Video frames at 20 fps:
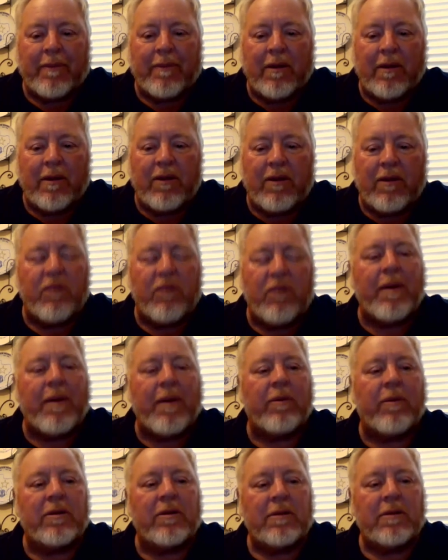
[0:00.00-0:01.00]
Youth
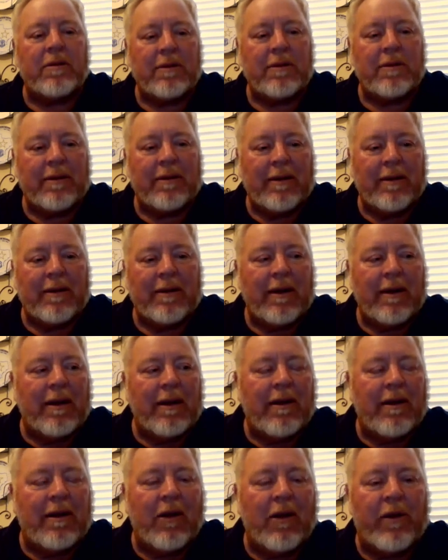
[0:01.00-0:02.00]
members,
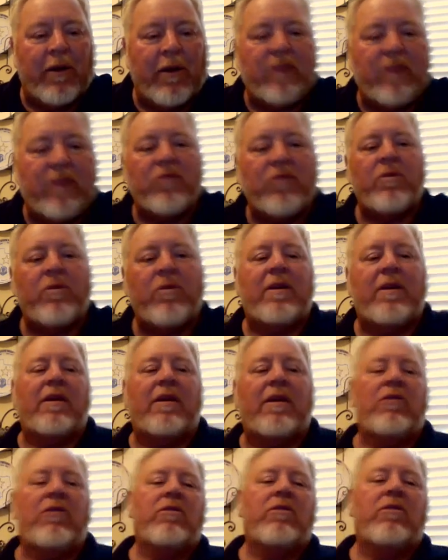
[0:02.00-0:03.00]
you know, we do the
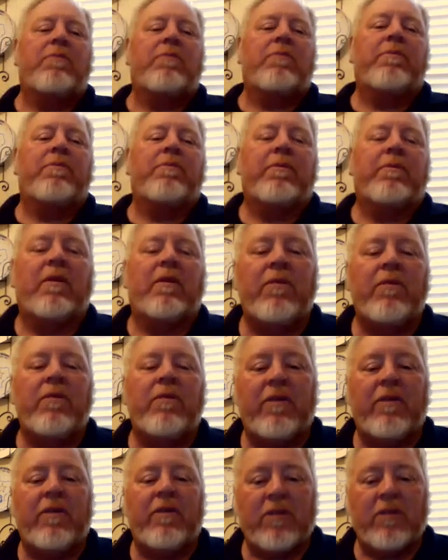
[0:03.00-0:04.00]
Youth
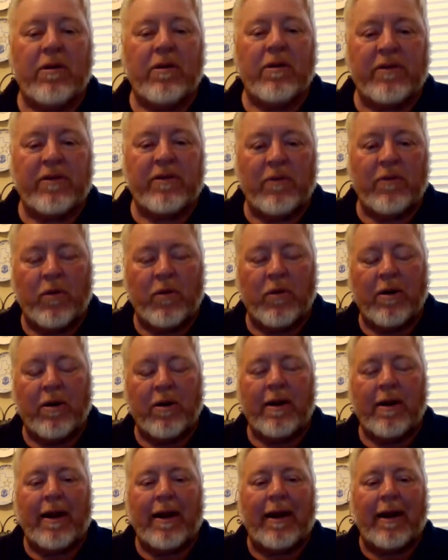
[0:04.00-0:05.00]
Community Service
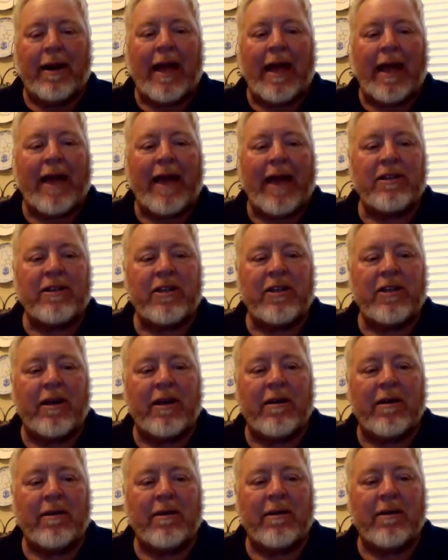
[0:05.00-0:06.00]
Award, and last
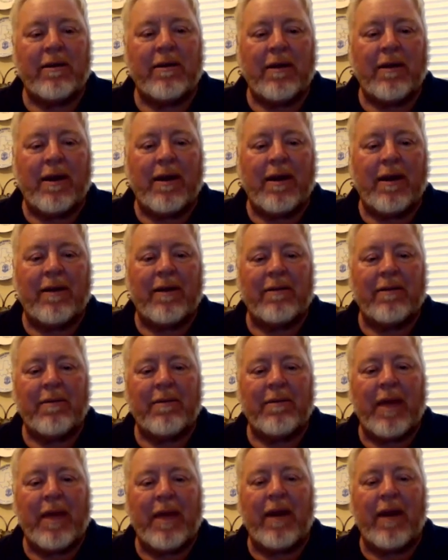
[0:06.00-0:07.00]
year,
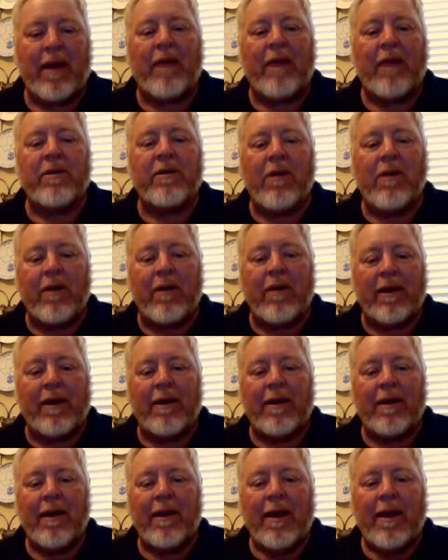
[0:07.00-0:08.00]
Manny and I were
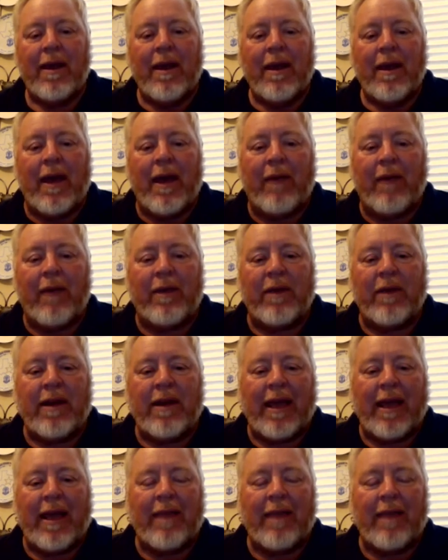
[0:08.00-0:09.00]
talking, and we
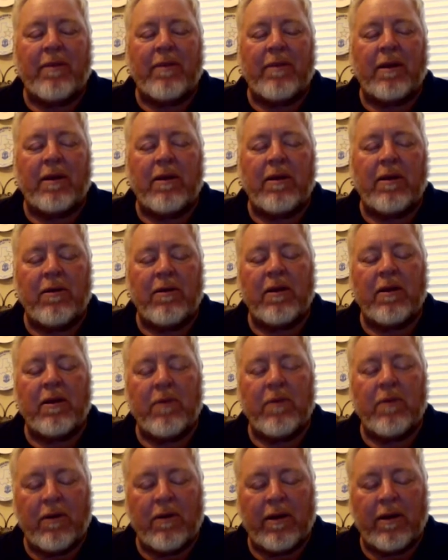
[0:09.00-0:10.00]
named the Youth
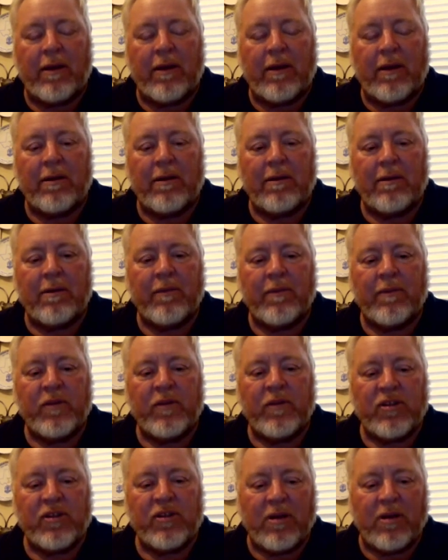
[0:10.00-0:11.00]
Community
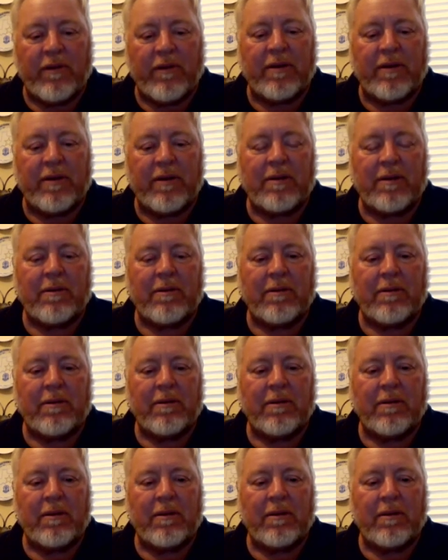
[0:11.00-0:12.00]
Service
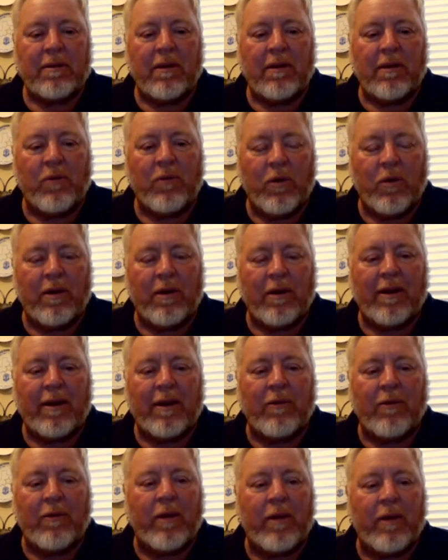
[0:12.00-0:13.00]
Award the
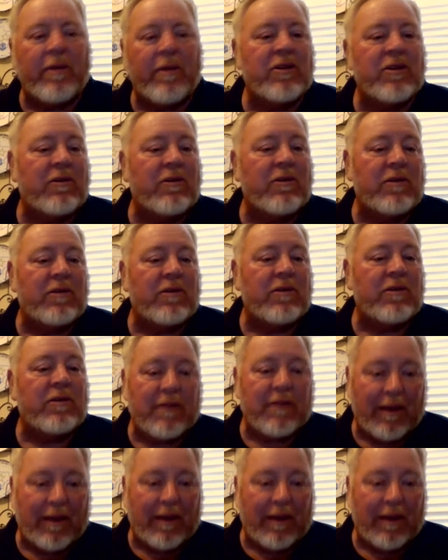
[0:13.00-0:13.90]
Wib and June Justy